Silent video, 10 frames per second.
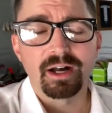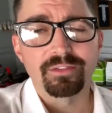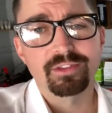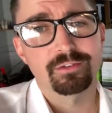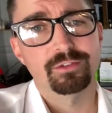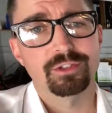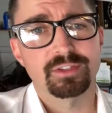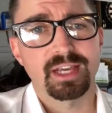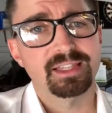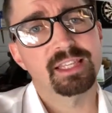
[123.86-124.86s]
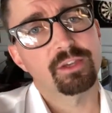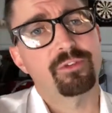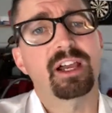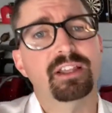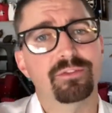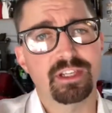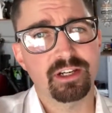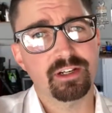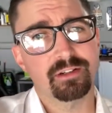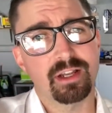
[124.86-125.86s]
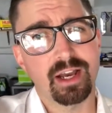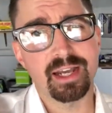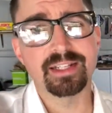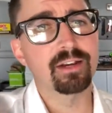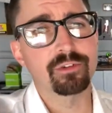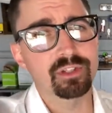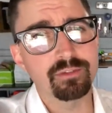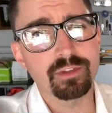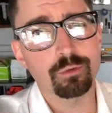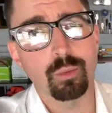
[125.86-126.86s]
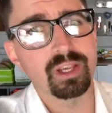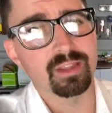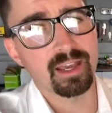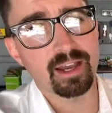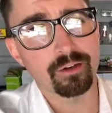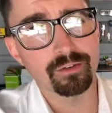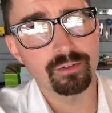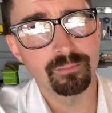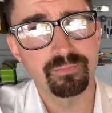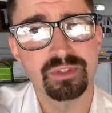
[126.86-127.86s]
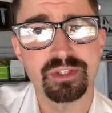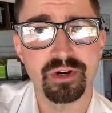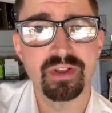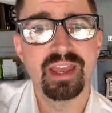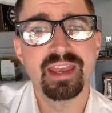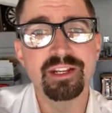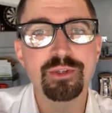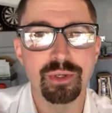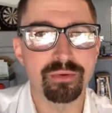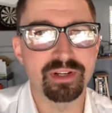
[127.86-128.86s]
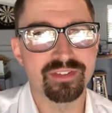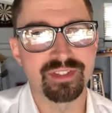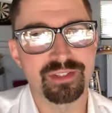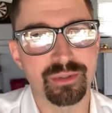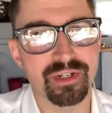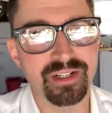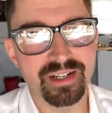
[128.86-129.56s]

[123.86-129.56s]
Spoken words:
This is just, I think if I lived here, I'd never leave this wing of the house. So enjoy the rest of the tour.